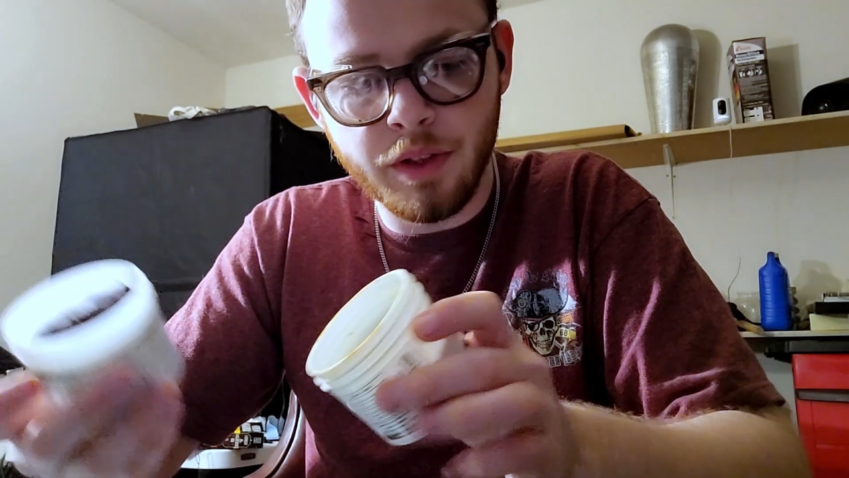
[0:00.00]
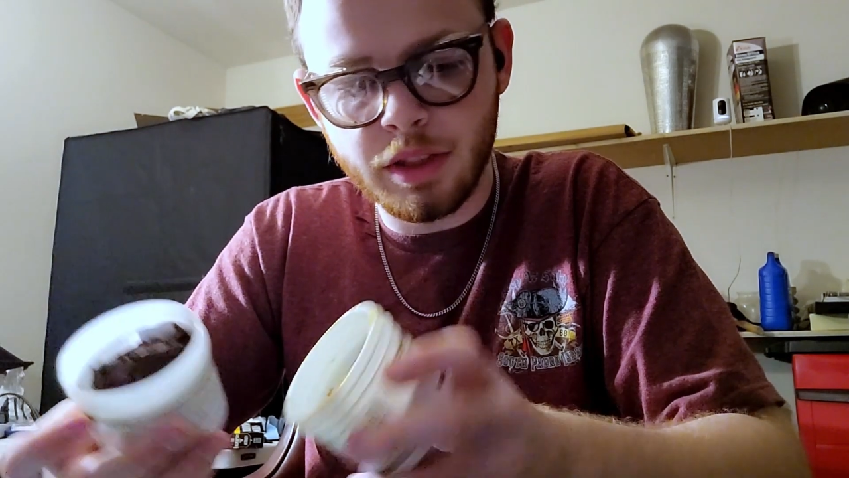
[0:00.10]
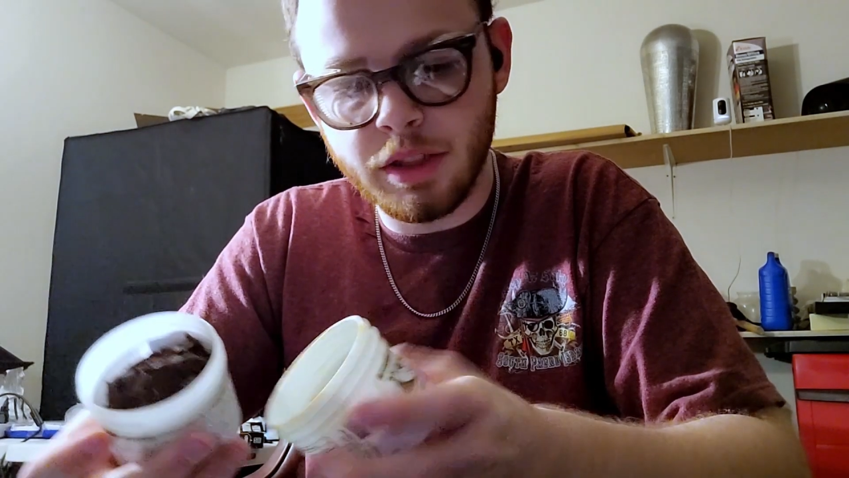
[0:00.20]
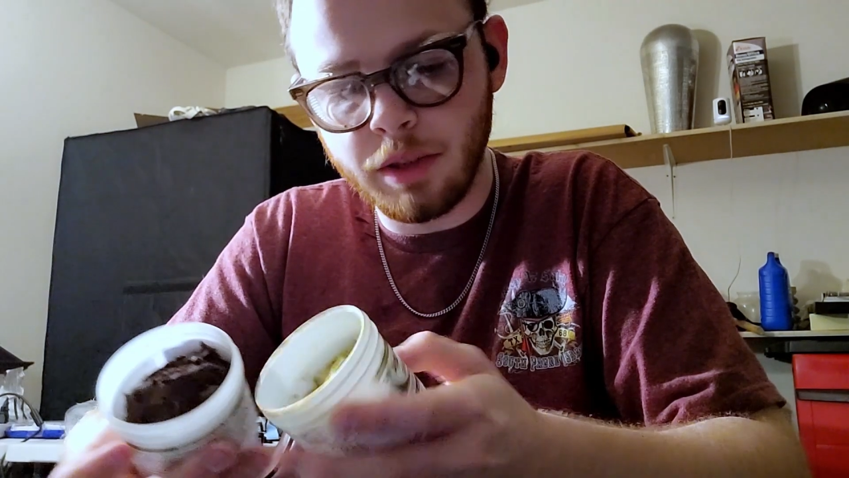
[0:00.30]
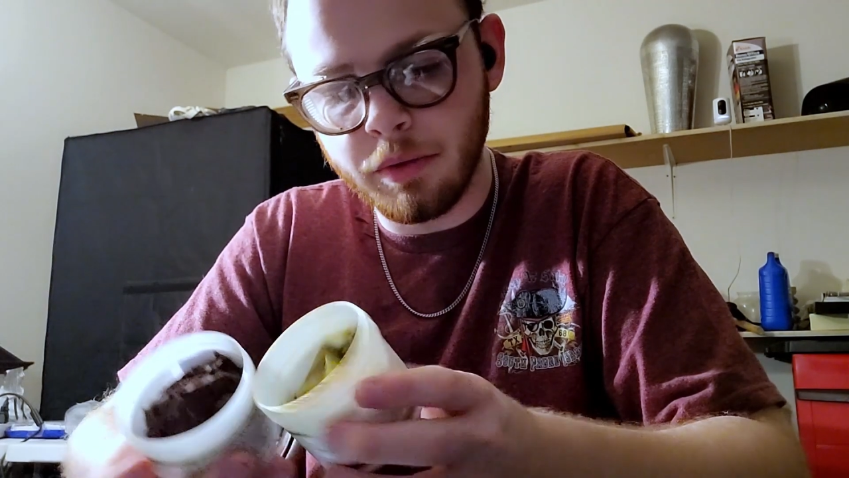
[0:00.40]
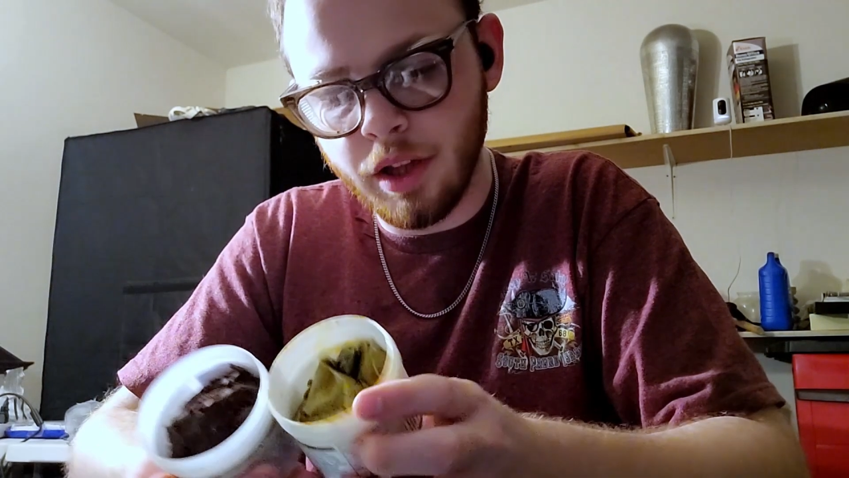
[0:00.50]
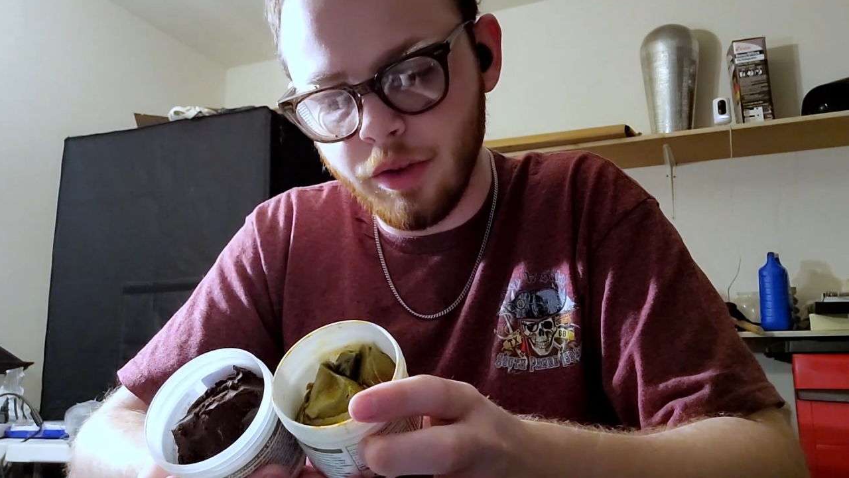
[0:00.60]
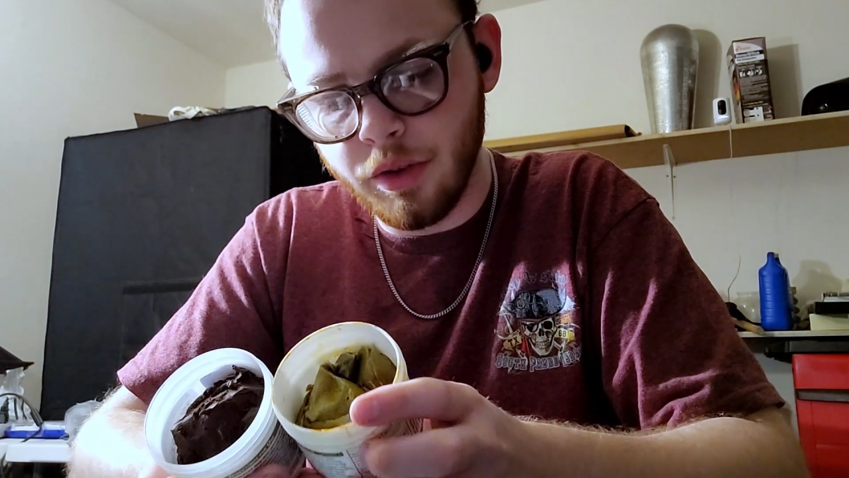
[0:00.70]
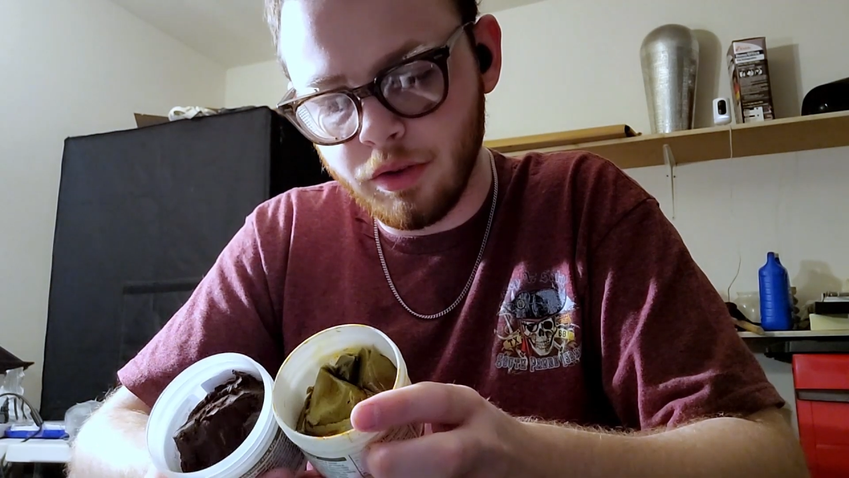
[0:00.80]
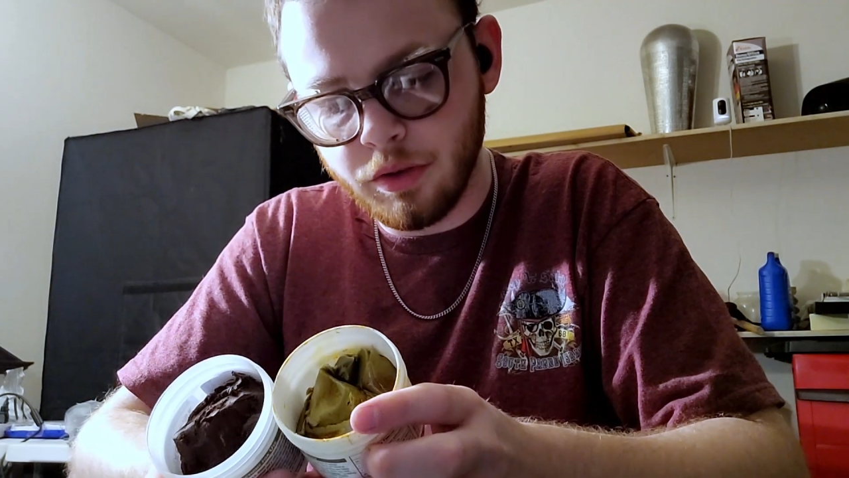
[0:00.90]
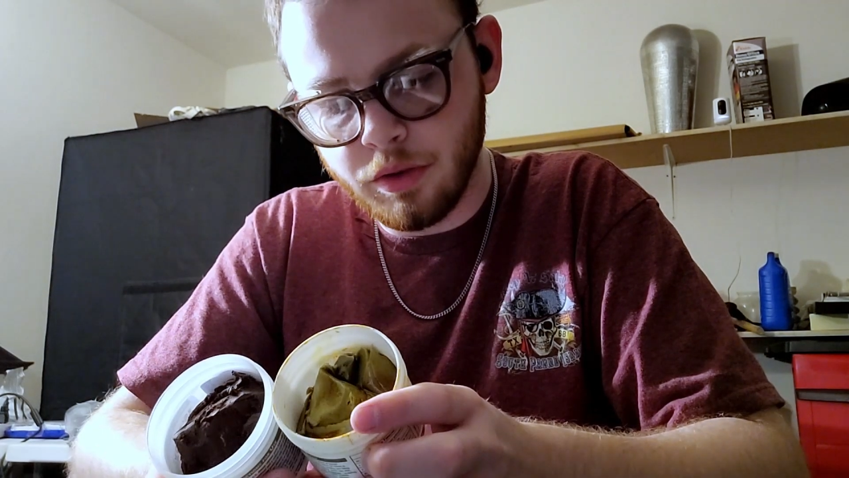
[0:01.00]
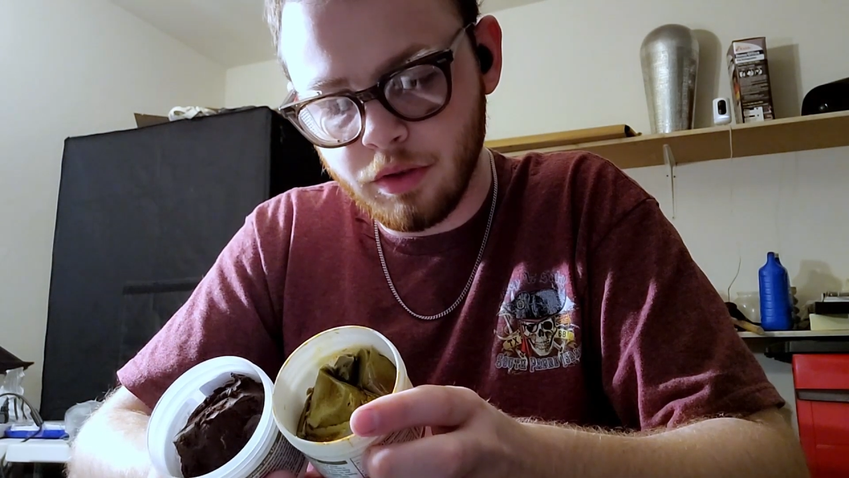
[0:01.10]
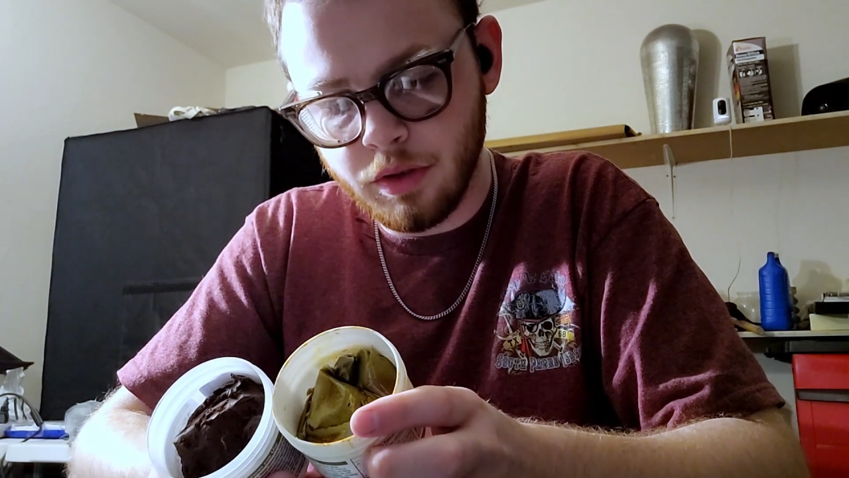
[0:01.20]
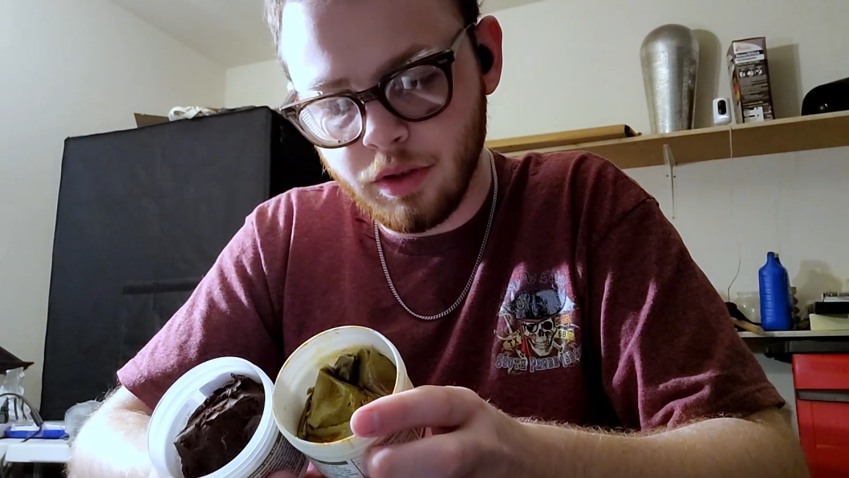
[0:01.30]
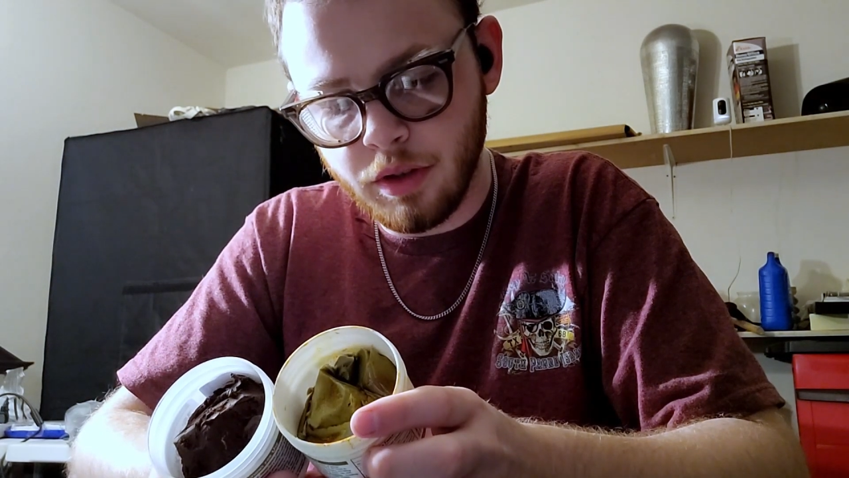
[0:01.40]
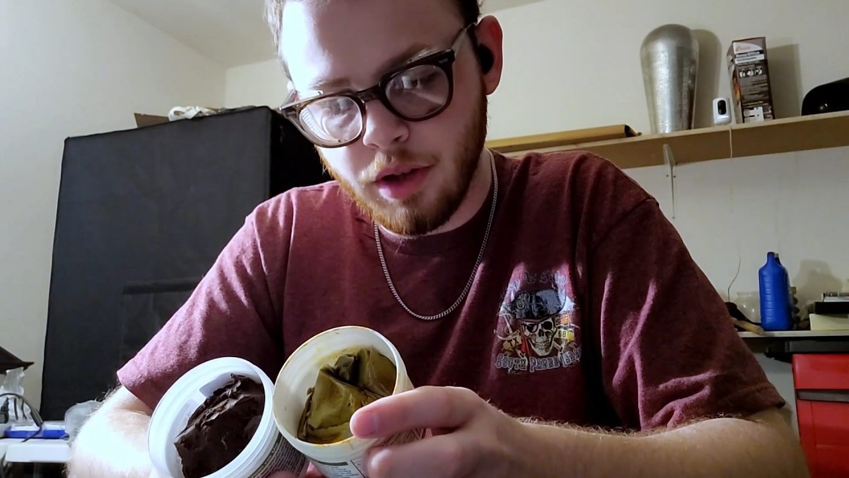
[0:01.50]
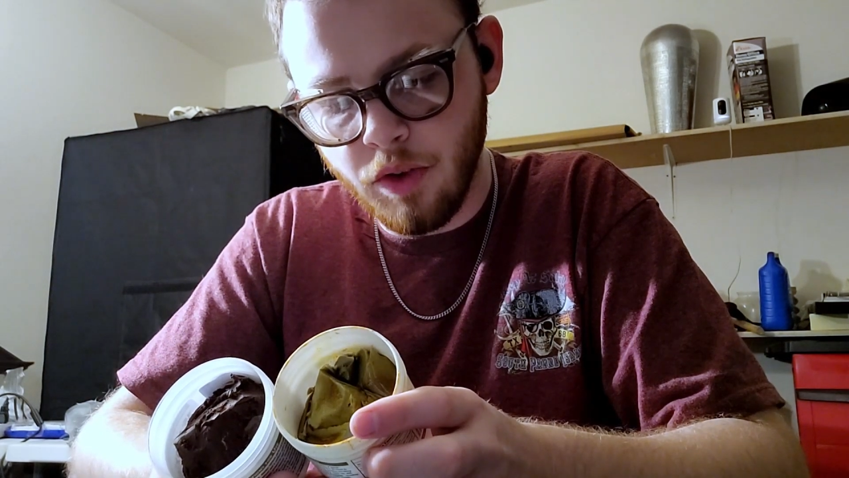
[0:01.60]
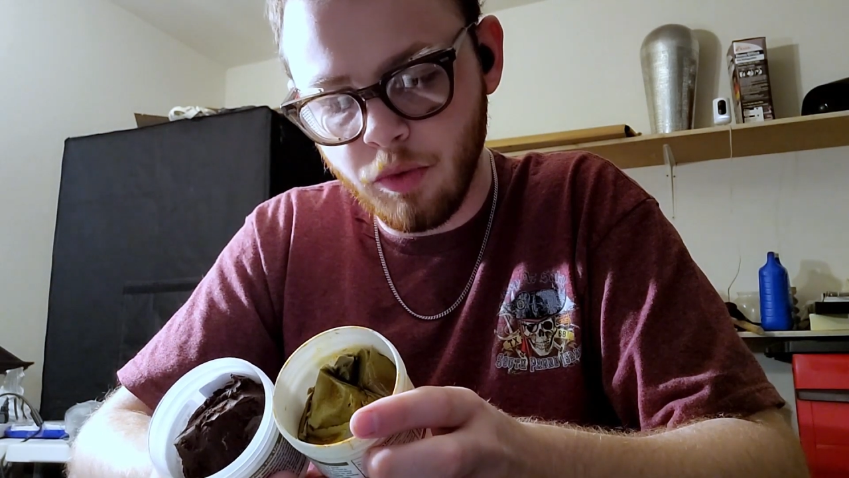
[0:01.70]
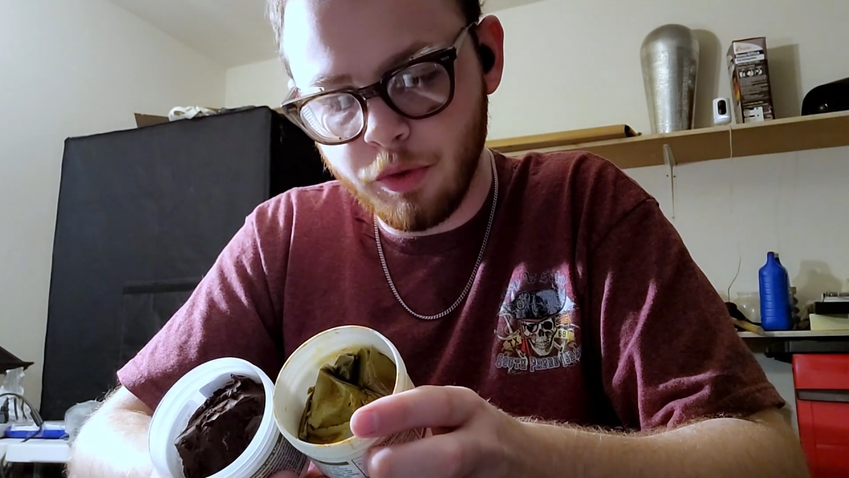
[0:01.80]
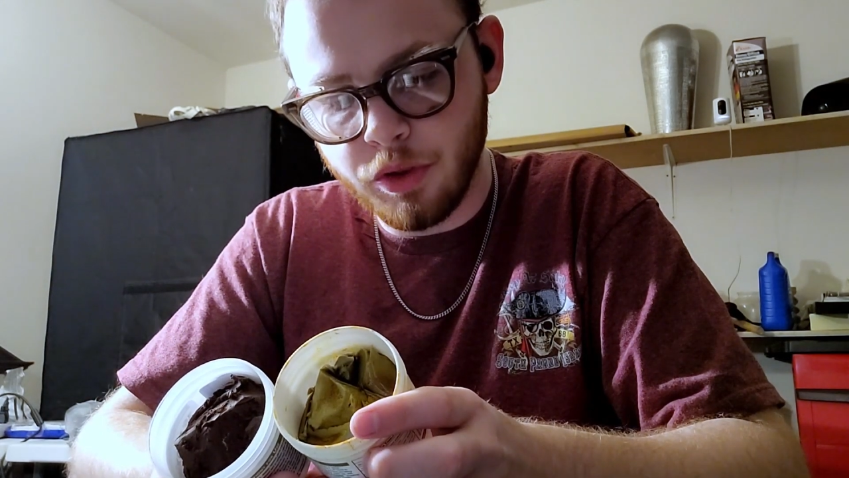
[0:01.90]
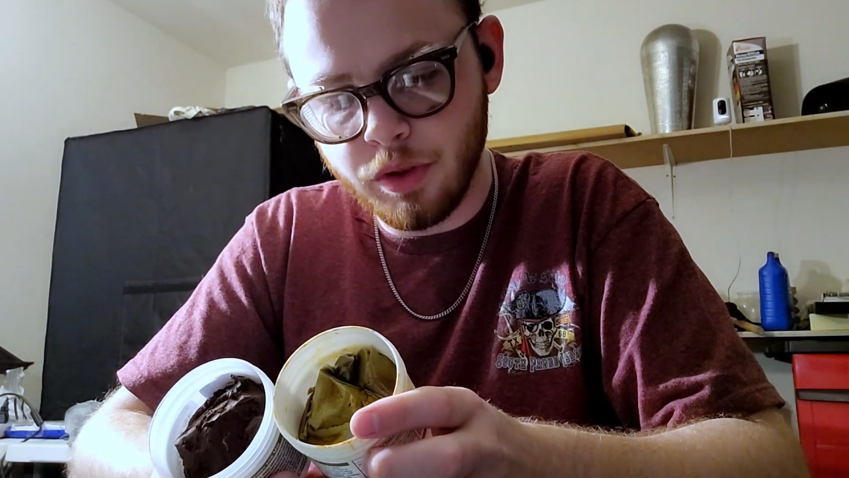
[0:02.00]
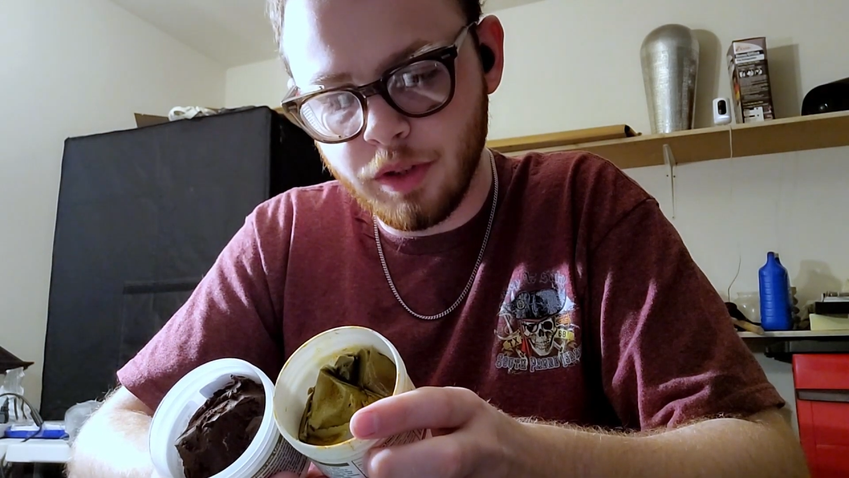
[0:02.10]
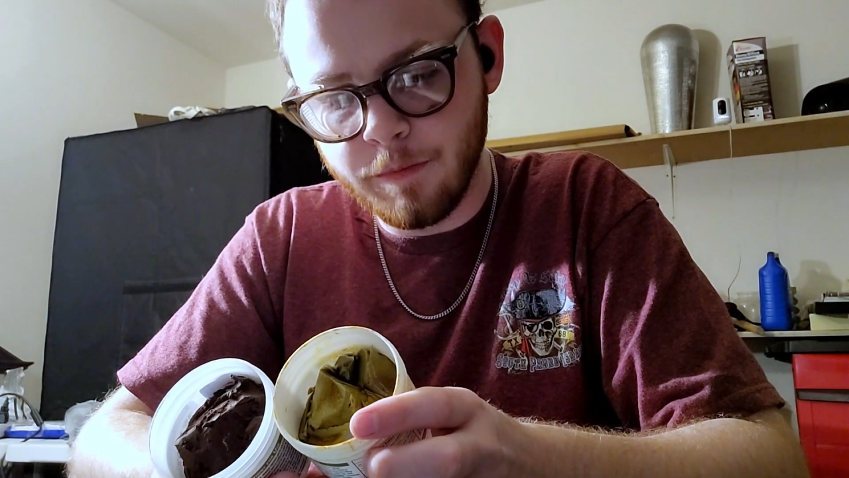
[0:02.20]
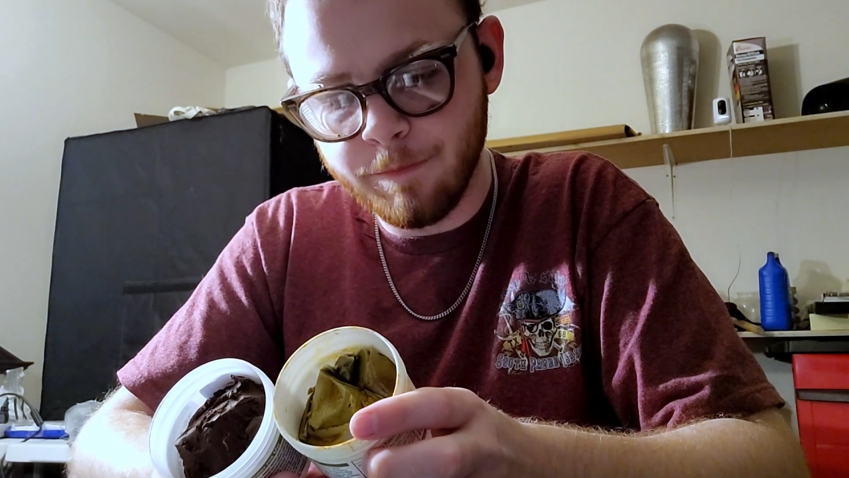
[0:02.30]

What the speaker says: stick them together, however much you need.